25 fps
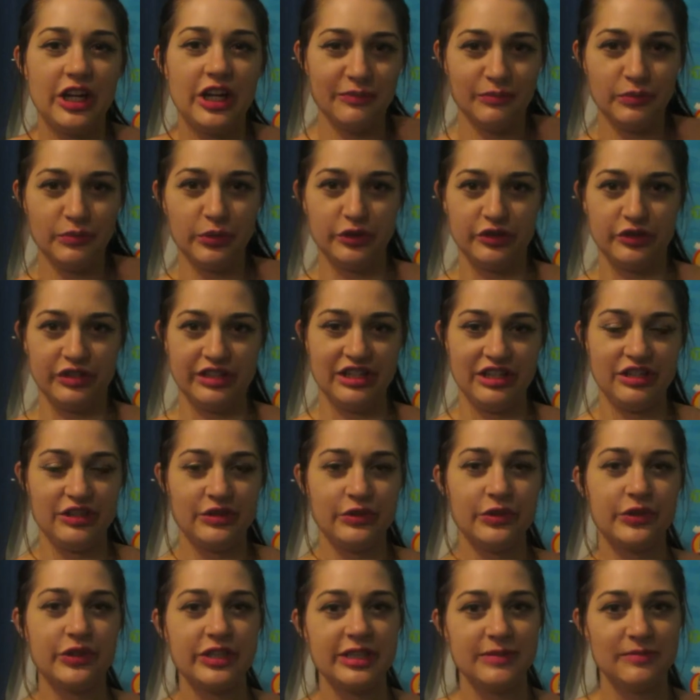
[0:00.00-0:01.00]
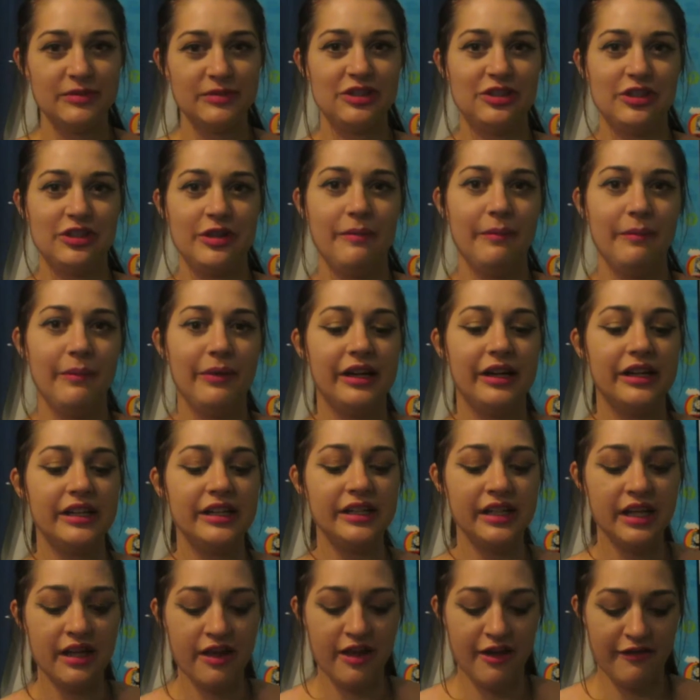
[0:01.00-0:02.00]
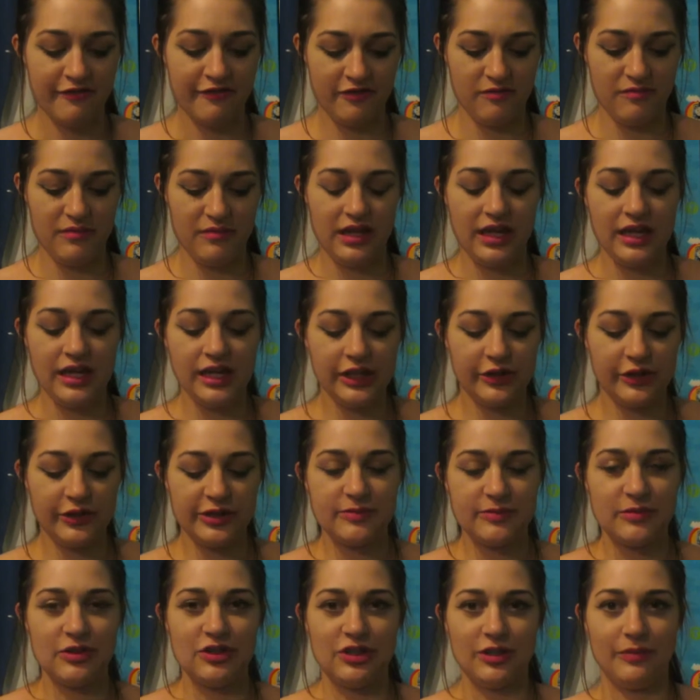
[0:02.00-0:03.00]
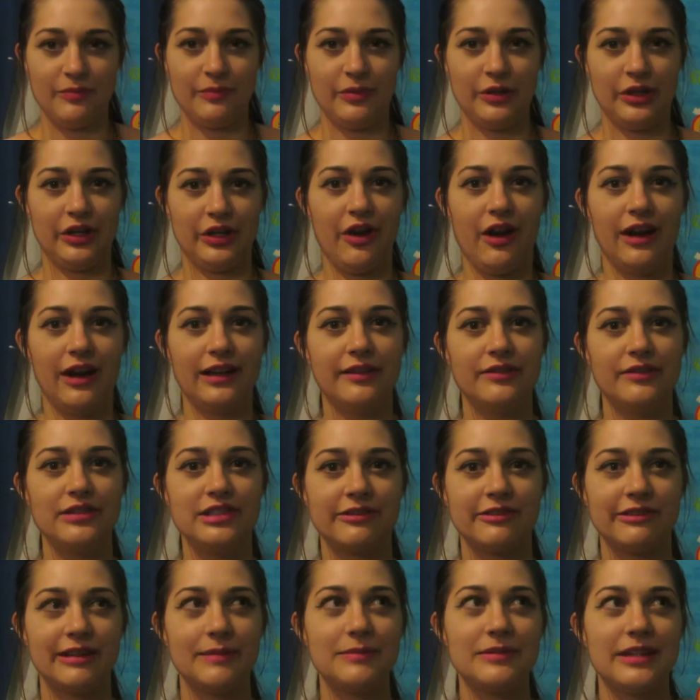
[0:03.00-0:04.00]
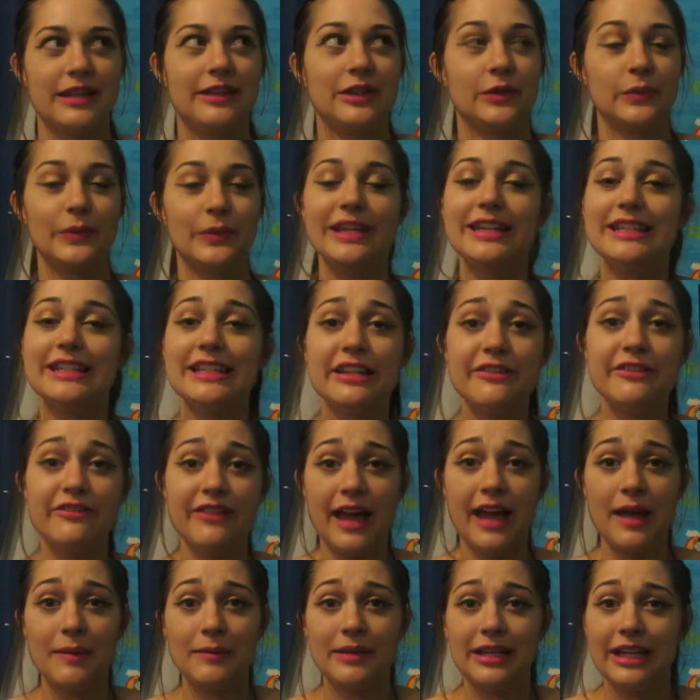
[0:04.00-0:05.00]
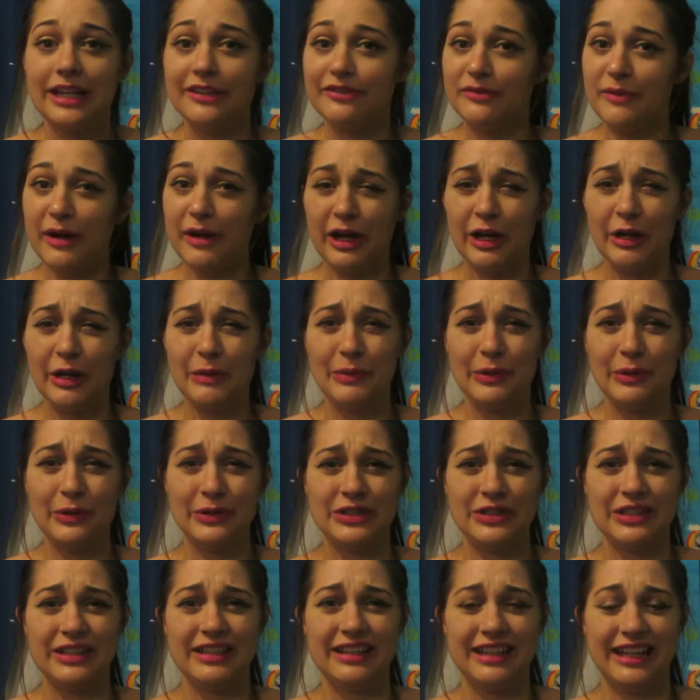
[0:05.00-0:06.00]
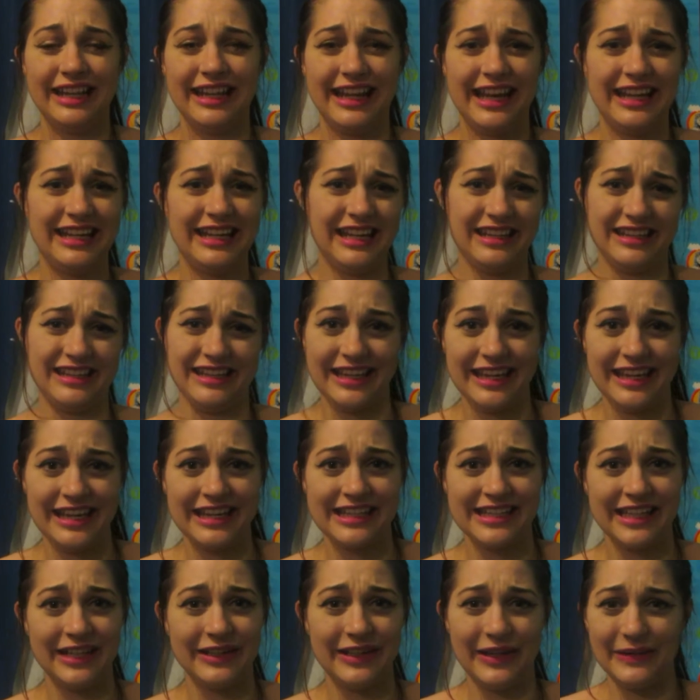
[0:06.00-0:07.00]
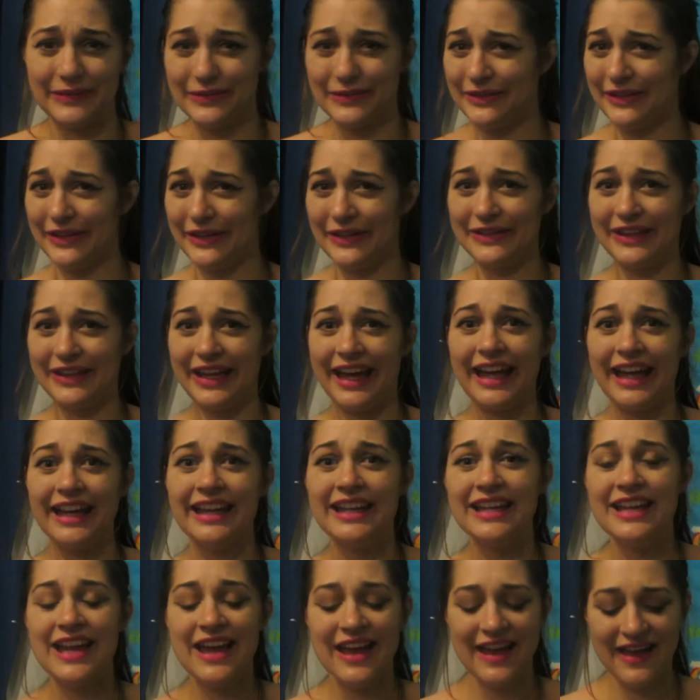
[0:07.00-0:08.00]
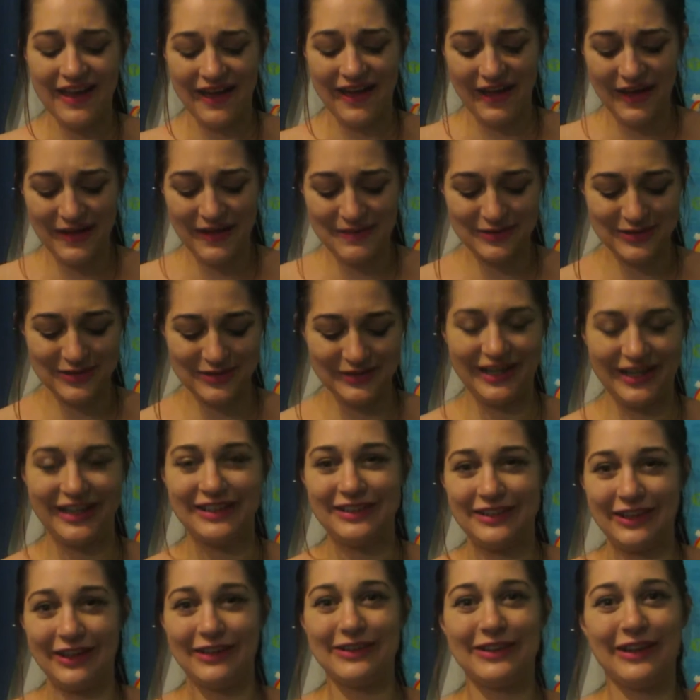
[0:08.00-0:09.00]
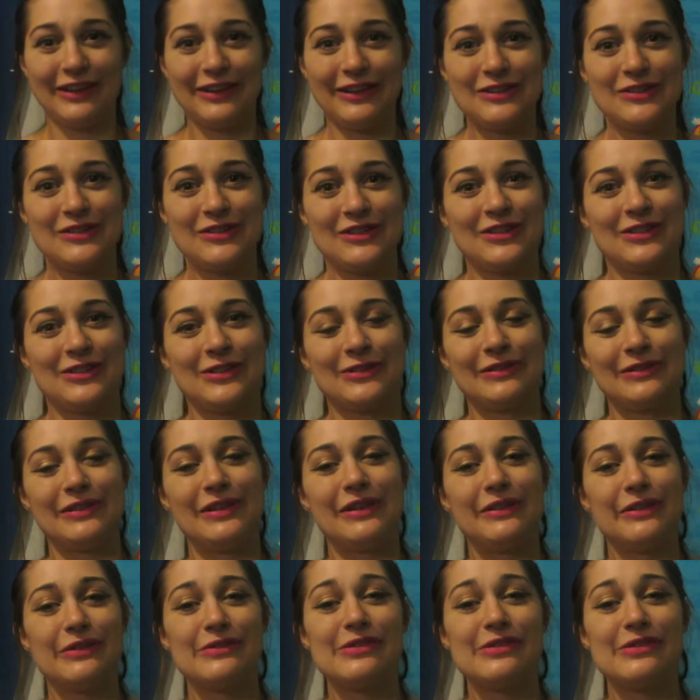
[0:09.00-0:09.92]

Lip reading: of more traditional Christmas jumper. For me, Christmas jumper kind of screams like the Weasley family from Harry Potter, like any other geeks out there will know that. So I had to go down the traditional route of a